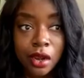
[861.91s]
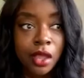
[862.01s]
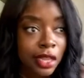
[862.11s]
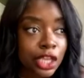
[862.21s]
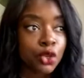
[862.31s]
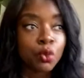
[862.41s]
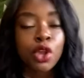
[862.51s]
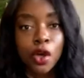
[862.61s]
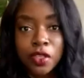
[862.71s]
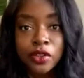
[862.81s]
Like, you
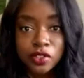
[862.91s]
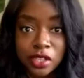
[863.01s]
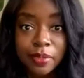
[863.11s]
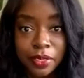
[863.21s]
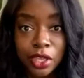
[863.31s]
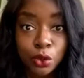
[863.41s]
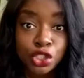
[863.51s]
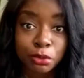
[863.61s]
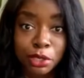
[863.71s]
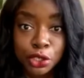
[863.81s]
know, there's something you should
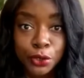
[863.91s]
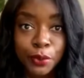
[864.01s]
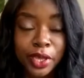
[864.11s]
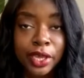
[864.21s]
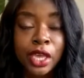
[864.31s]
be doing.